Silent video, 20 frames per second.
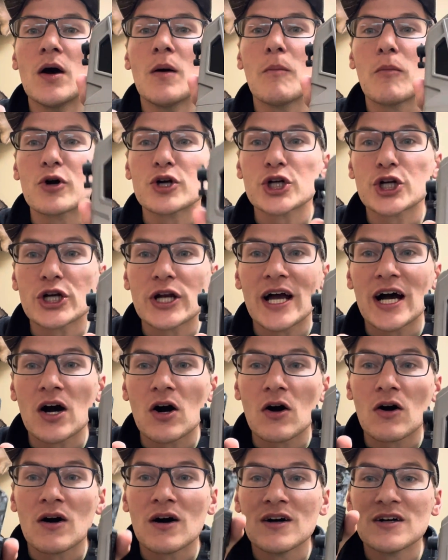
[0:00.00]

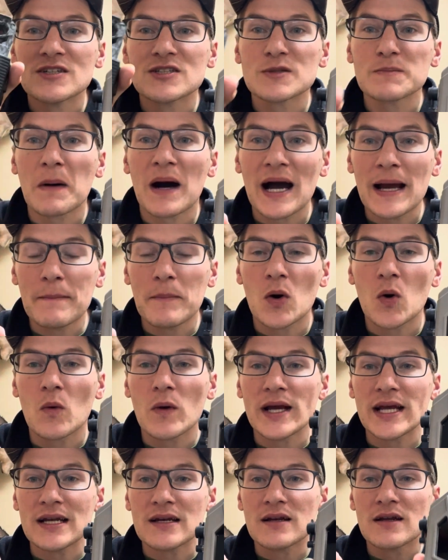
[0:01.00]
Bushnell
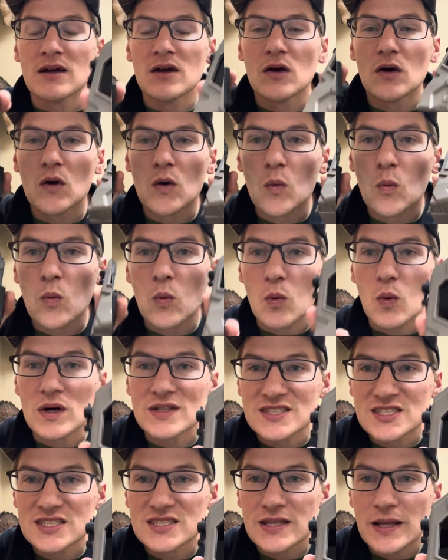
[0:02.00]
Spypoint,
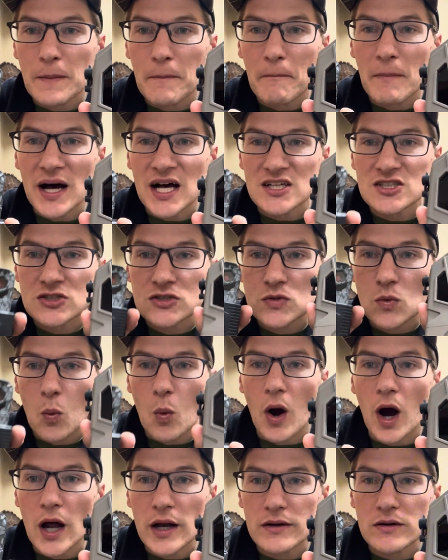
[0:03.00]
what's the best
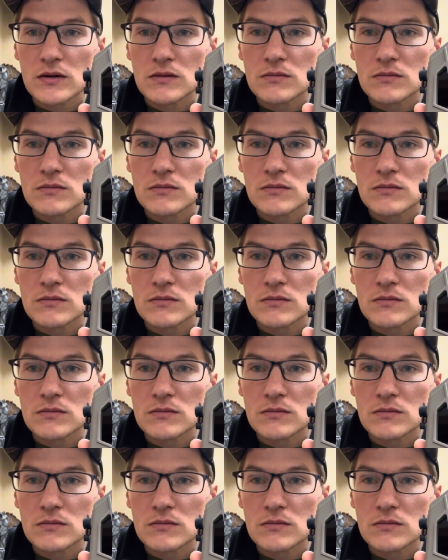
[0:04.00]
one?